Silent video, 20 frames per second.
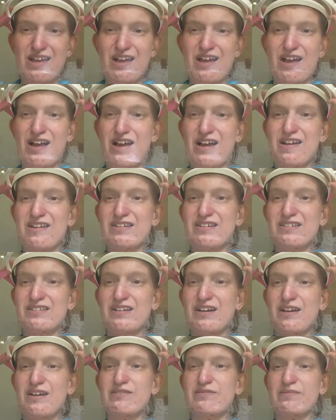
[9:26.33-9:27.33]
And
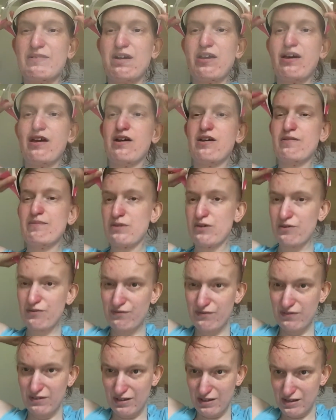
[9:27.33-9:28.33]
I hope you
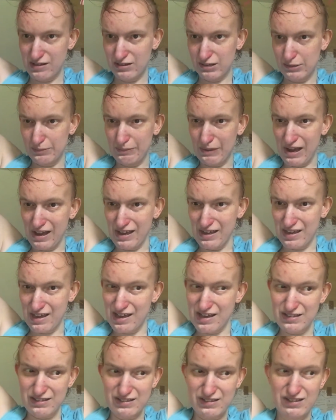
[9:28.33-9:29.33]
feel
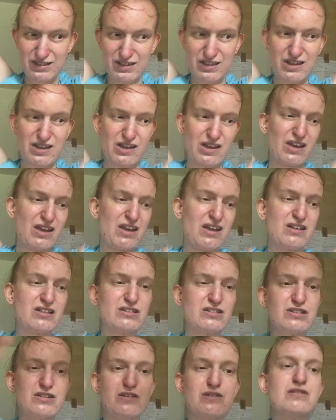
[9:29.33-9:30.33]
inspired
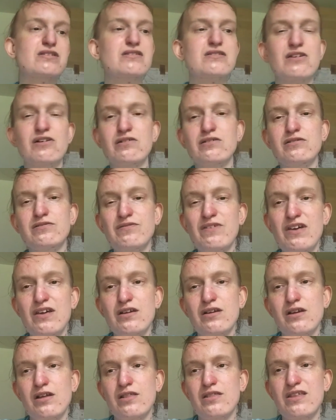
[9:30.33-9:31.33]
into
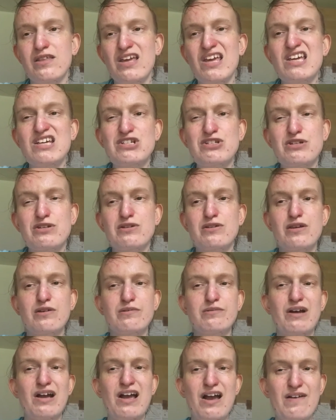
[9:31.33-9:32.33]
solving the issue that we're
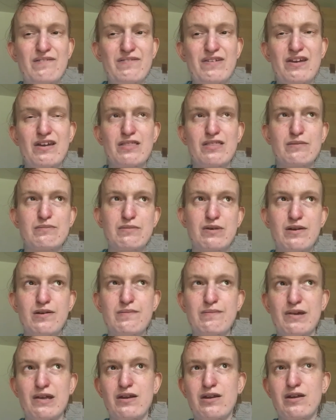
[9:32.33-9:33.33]
having at the
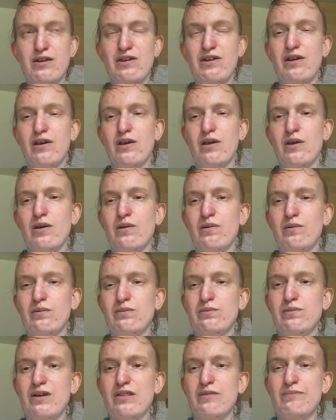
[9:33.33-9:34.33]
moment
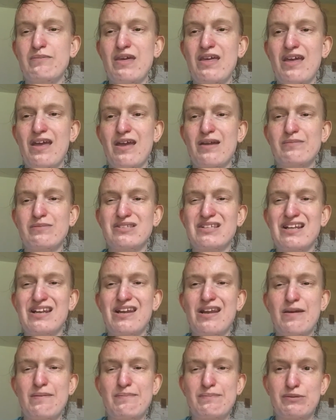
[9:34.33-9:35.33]
with being able to
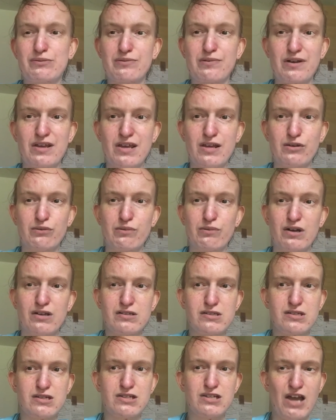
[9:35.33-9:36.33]
lip read
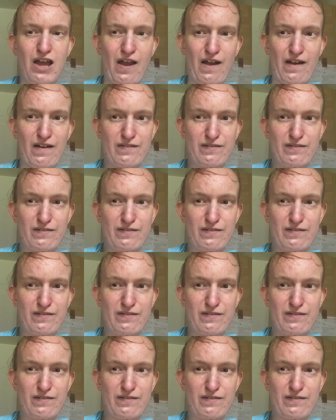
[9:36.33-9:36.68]
whilst you're deaf.